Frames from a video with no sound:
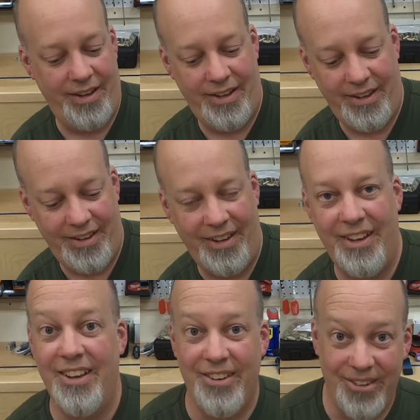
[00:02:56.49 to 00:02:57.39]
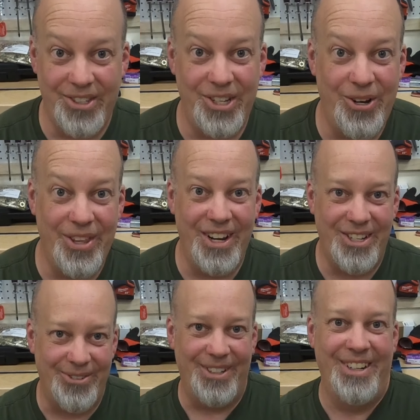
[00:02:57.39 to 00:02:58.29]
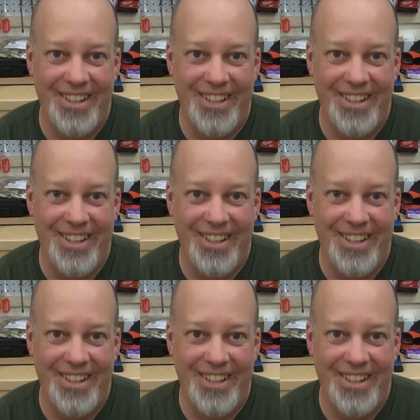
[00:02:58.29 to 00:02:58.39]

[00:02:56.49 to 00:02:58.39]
We'll see you on the next one.